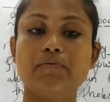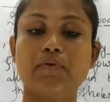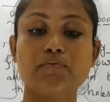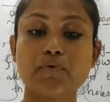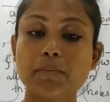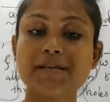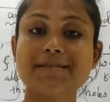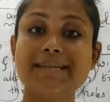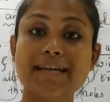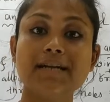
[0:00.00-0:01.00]
from the
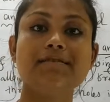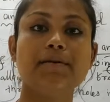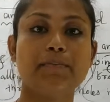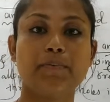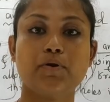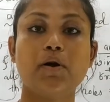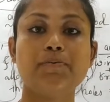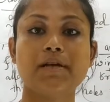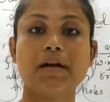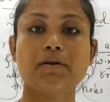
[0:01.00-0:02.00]
seeds, the
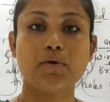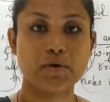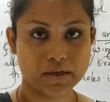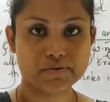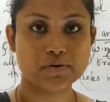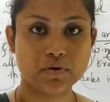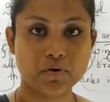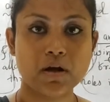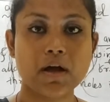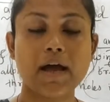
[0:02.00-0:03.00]
crops are growing. Yes or no?
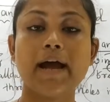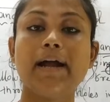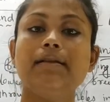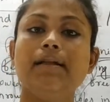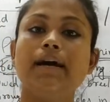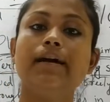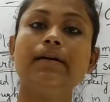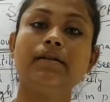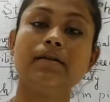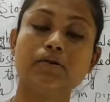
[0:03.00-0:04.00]
And there
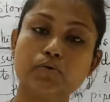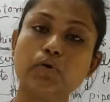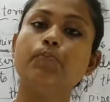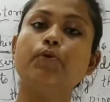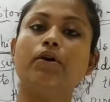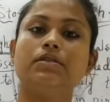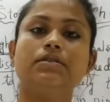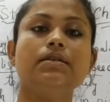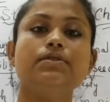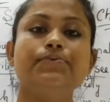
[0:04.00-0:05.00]
are two
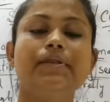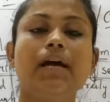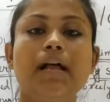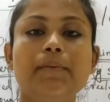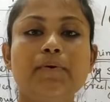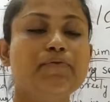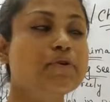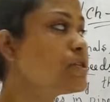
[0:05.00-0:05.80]
processes with the help of which